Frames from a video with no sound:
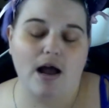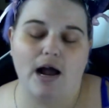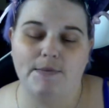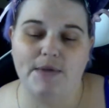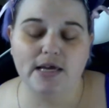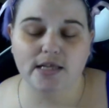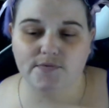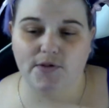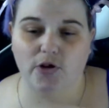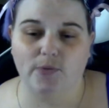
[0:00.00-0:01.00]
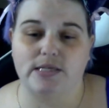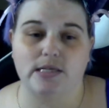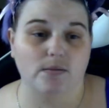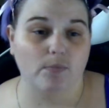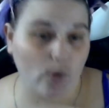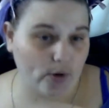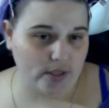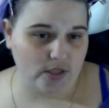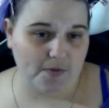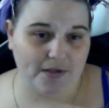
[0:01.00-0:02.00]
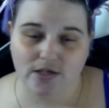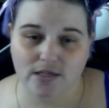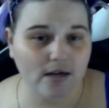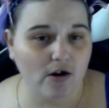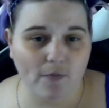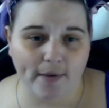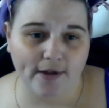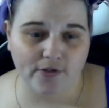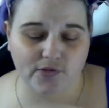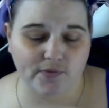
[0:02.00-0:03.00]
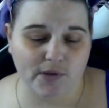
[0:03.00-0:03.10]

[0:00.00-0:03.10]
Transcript: I'm making this video because it's important to me, just like all my other